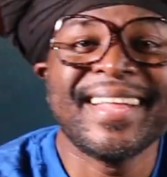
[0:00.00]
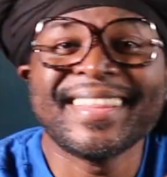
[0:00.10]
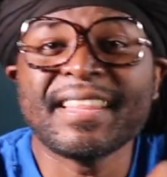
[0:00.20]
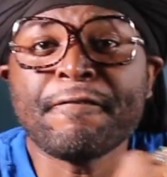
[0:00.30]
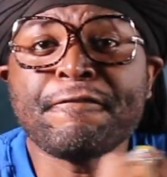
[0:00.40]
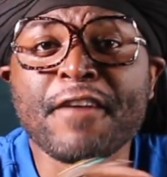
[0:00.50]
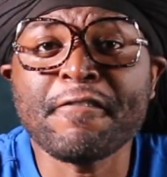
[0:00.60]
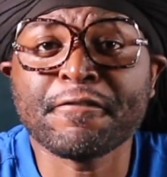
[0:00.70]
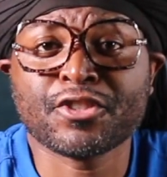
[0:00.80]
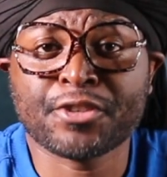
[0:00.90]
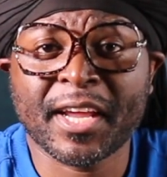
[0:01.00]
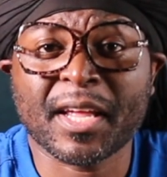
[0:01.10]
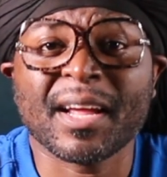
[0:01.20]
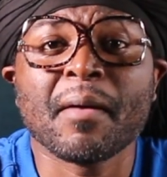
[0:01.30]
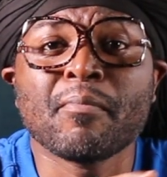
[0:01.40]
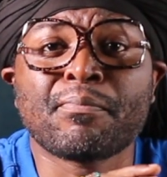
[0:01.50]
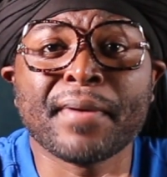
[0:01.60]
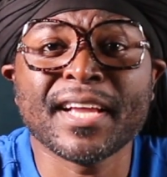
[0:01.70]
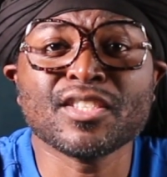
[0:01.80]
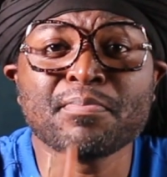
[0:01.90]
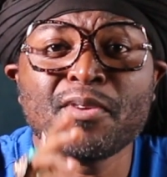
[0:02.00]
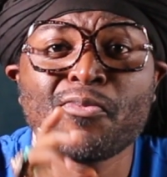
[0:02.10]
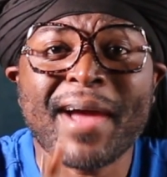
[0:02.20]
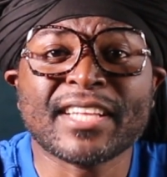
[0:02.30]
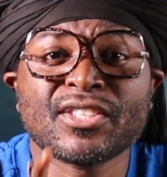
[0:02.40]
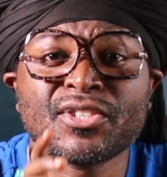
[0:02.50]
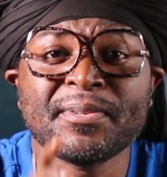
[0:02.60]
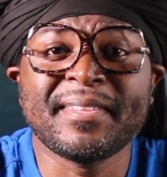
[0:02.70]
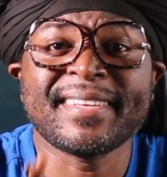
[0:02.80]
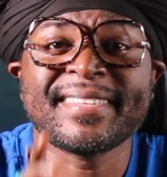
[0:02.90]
The fifth trick brings me right to the